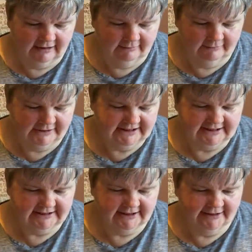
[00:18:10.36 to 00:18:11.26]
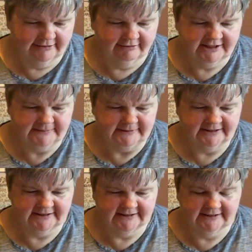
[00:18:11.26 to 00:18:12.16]
we did a
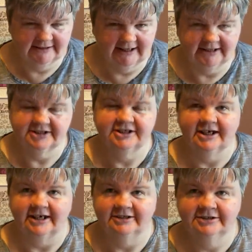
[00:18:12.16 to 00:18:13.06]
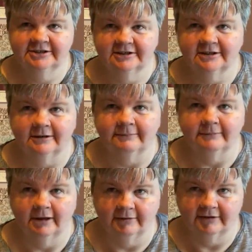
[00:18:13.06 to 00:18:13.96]
Christmas exchange
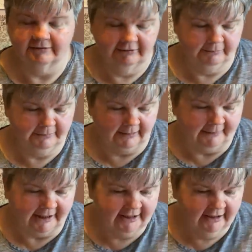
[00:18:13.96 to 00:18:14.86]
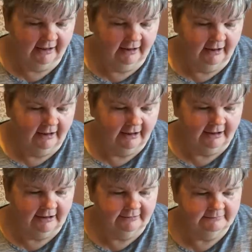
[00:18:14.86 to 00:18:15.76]
on the group I'm in
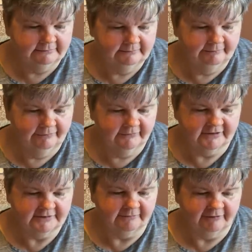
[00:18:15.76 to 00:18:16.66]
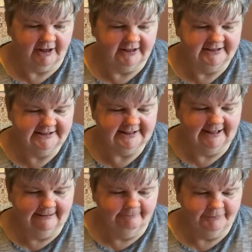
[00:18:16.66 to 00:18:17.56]
with some friends,
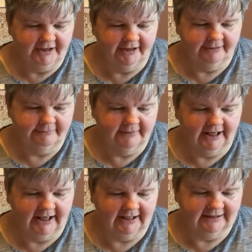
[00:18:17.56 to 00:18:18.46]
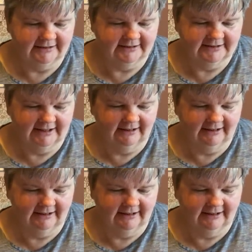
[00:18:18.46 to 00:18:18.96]
and